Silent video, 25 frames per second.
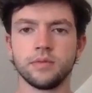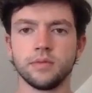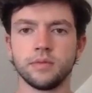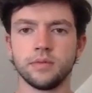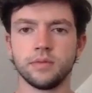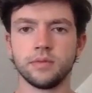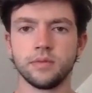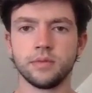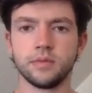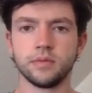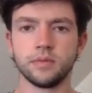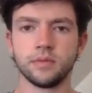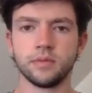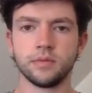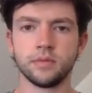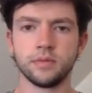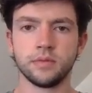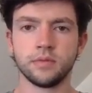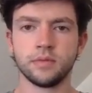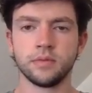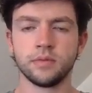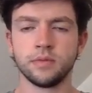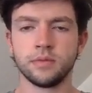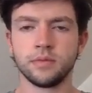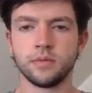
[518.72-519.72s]

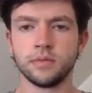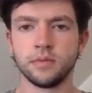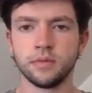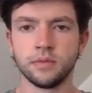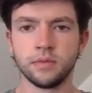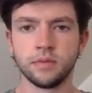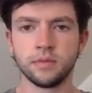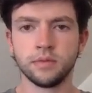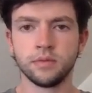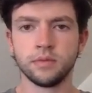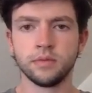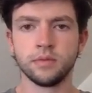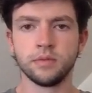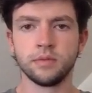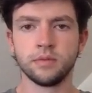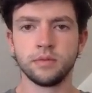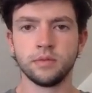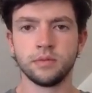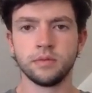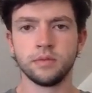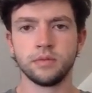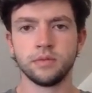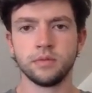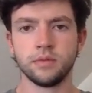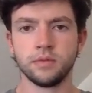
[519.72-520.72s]

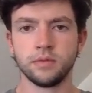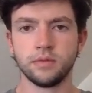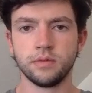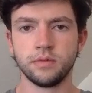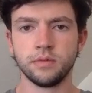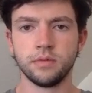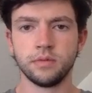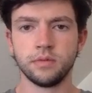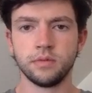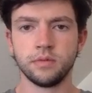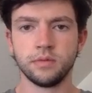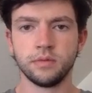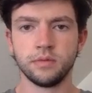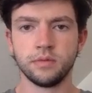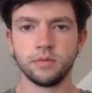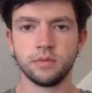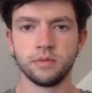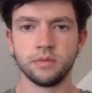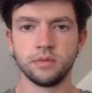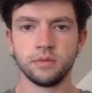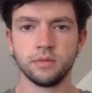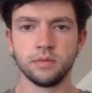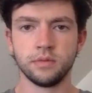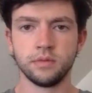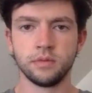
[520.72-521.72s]

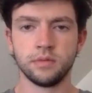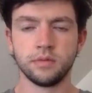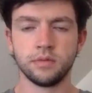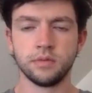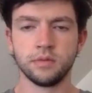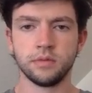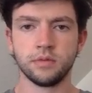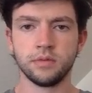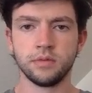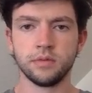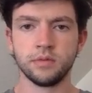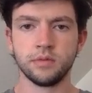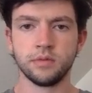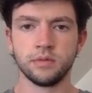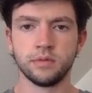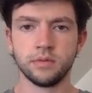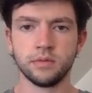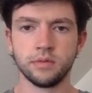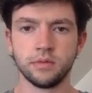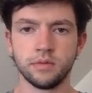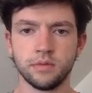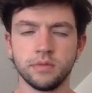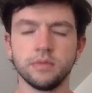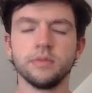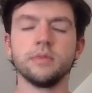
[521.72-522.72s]

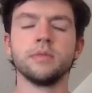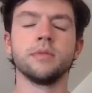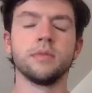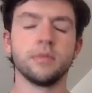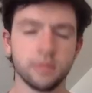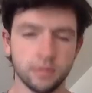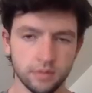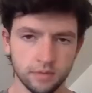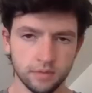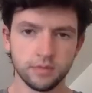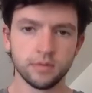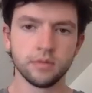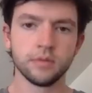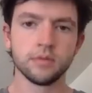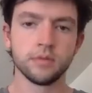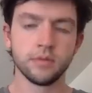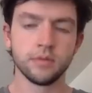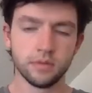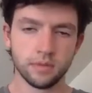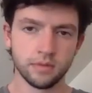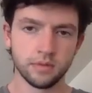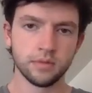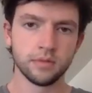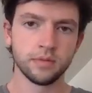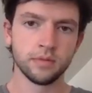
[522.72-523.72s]

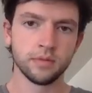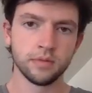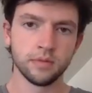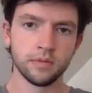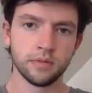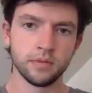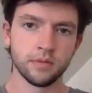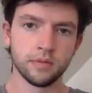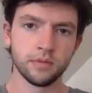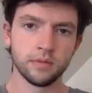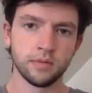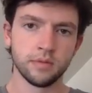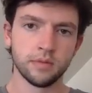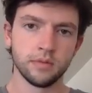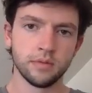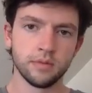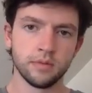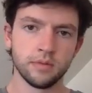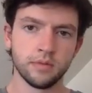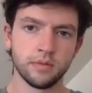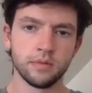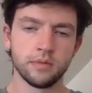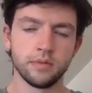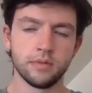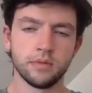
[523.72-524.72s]

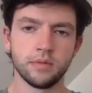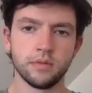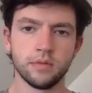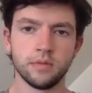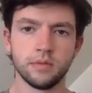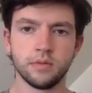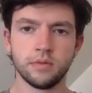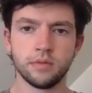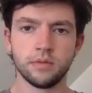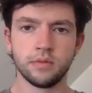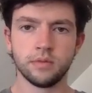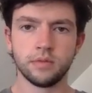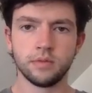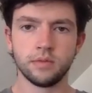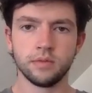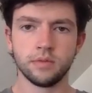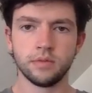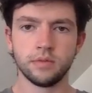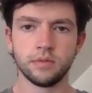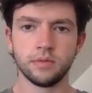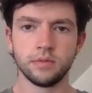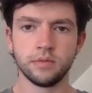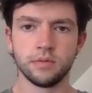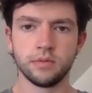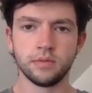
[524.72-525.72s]

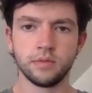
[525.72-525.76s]
This person isn't speaking.